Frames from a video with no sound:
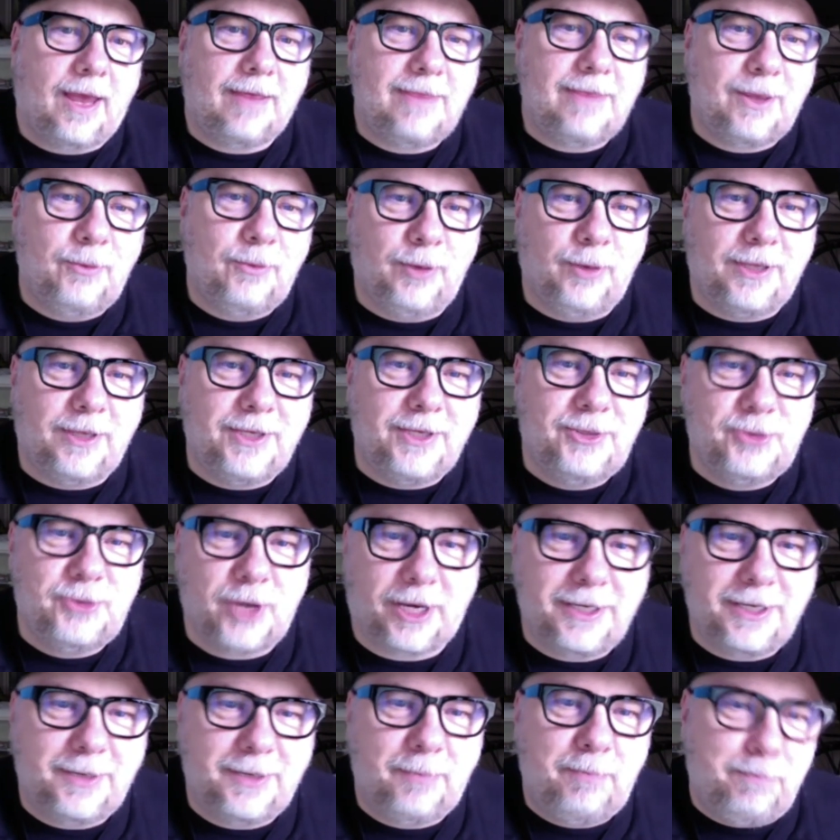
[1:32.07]
and they really
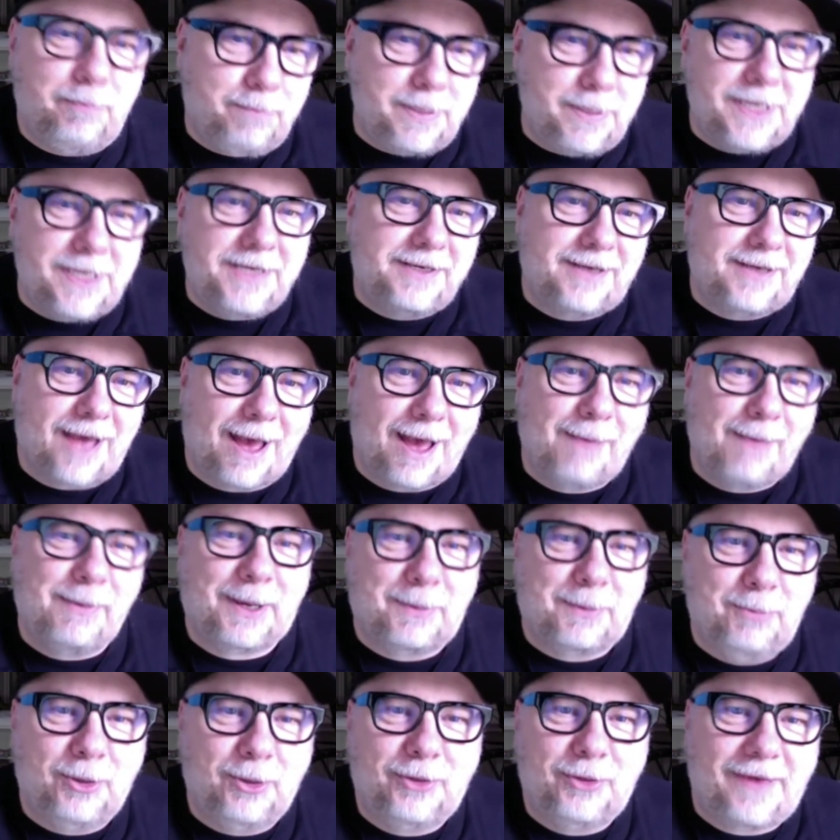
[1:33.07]
tried to beat
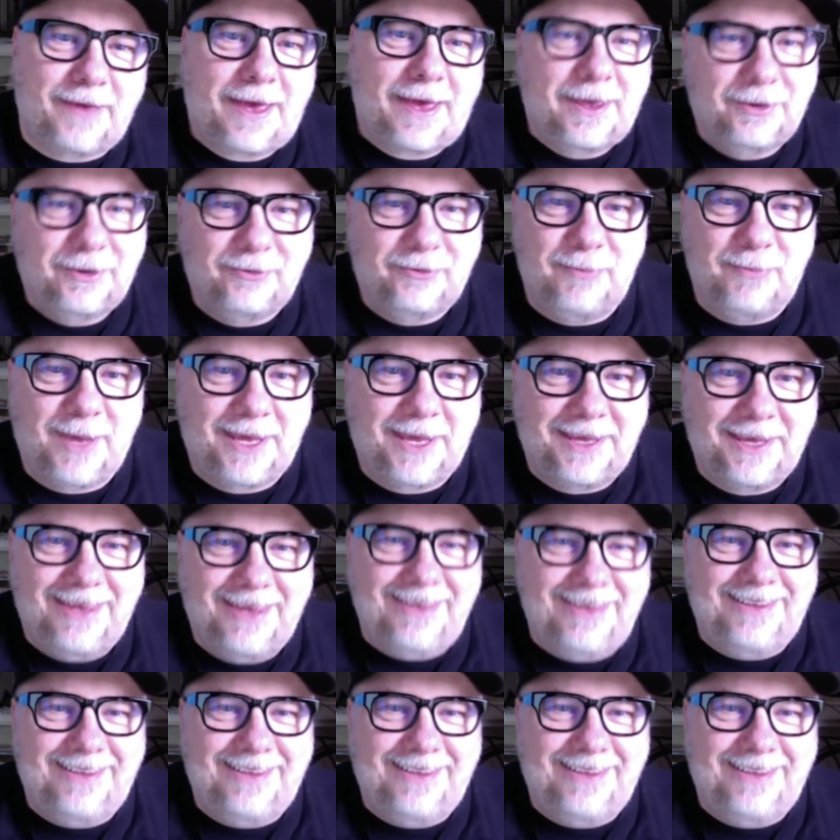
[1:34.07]
comic books out of me.